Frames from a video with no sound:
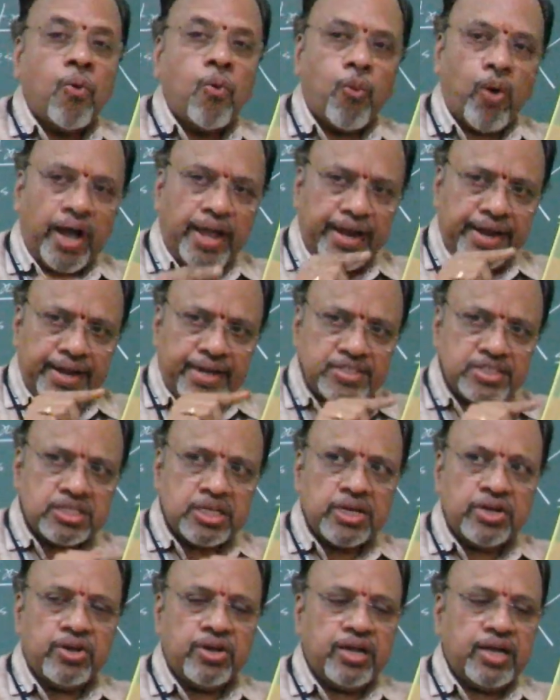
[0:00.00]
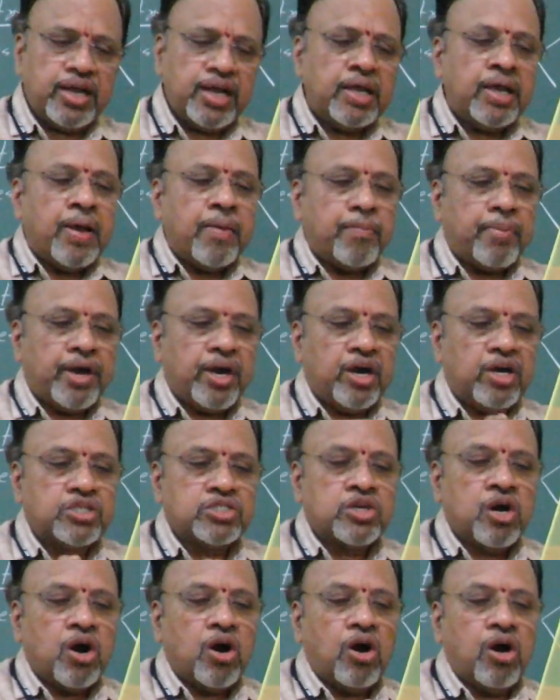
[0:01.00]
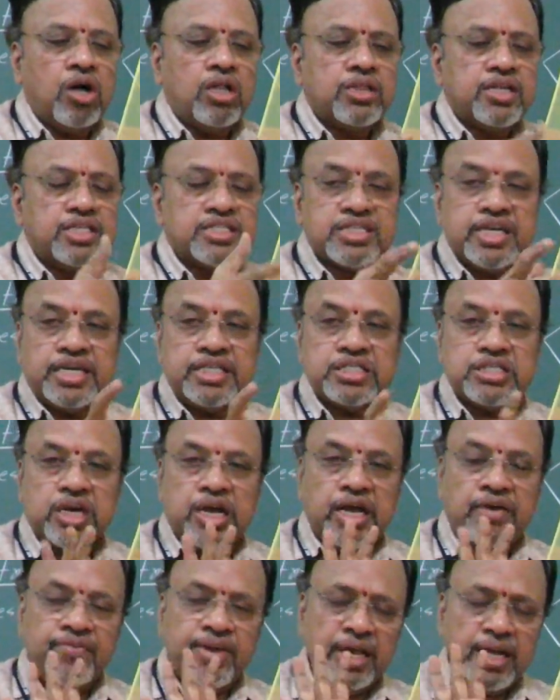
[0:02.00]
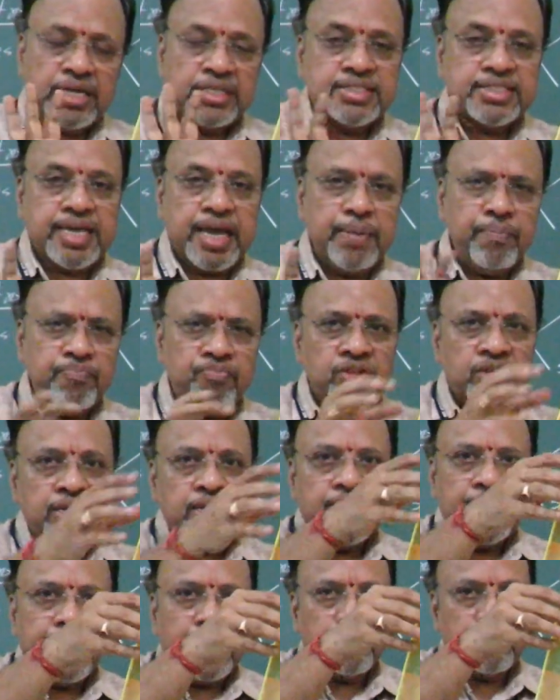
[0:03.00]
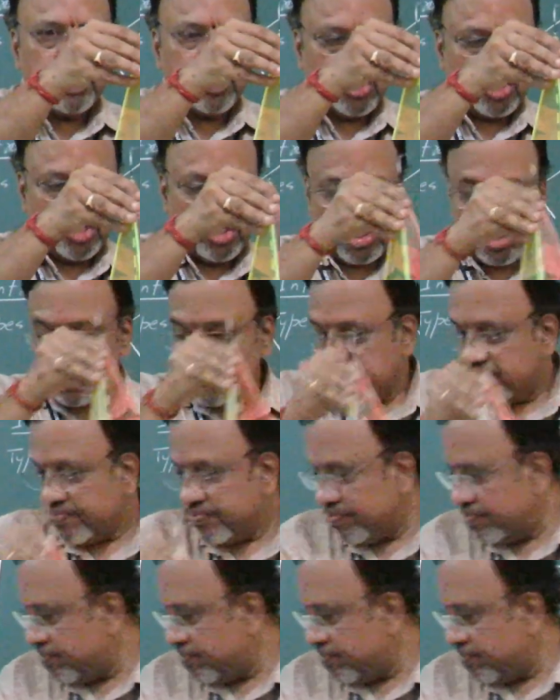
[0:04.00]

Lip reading: Why it is regular? Because all the sides are having same dimensions.